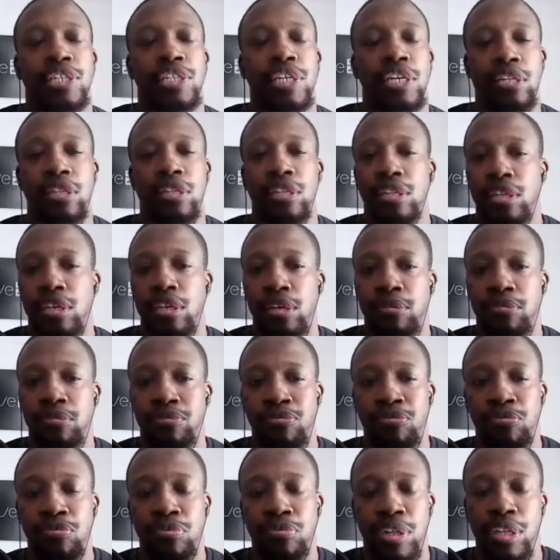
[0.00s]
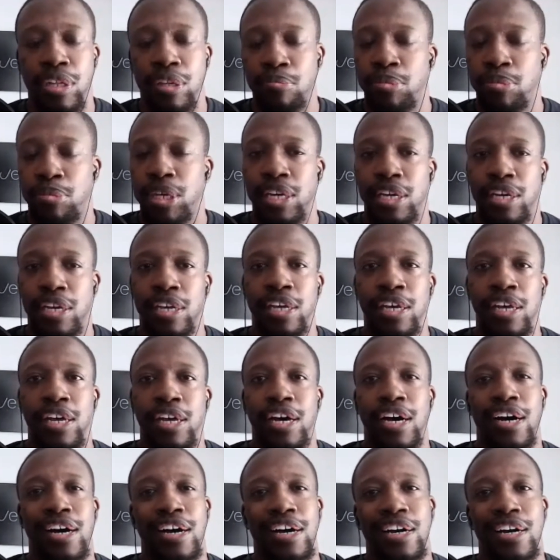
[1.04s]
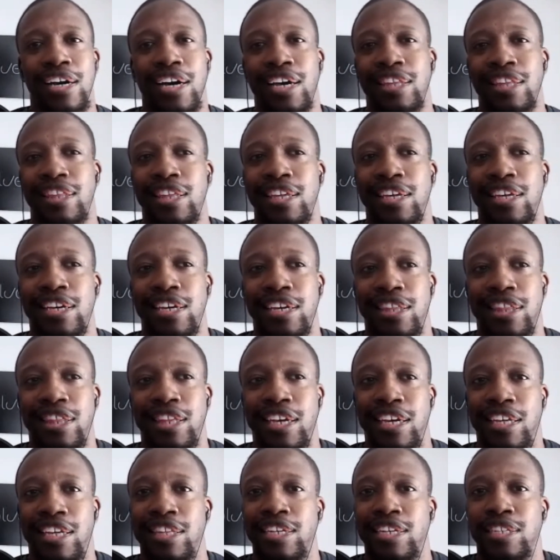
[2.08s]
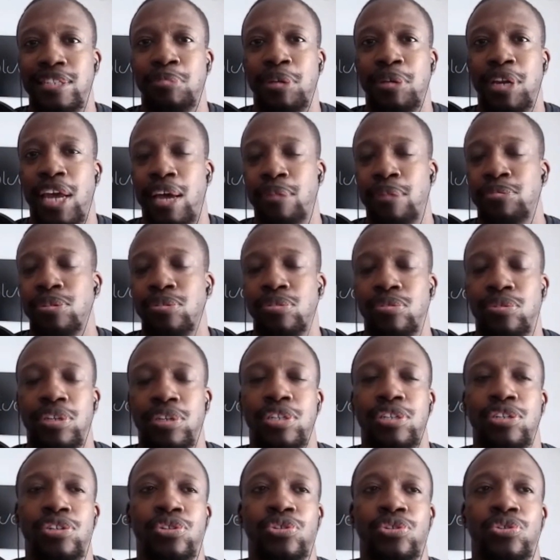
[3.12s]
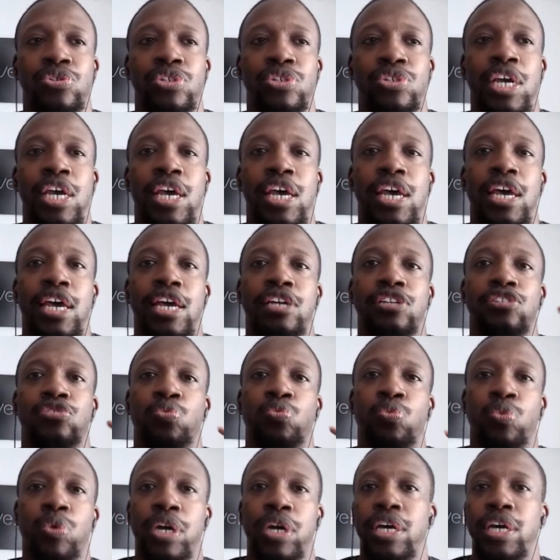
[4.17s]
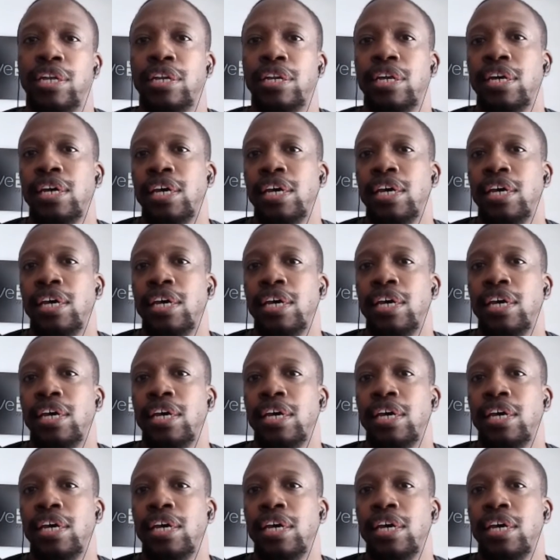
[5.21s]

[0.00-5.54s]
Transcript: And the really big, I think, thing that has been absolutely huge is when